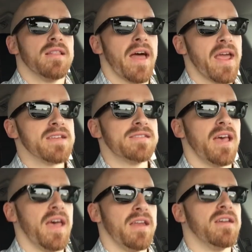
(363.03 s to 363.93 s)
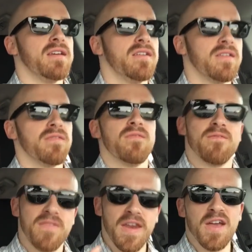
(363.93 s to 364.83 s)
like I said,
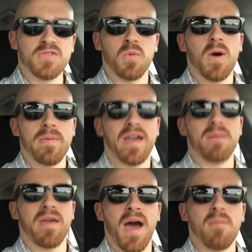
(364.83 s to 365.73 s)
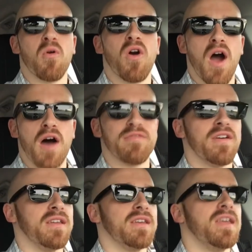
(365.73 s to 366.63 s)
videos will be coming out more
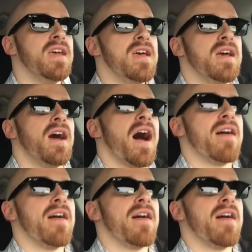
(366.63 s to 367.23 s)
often.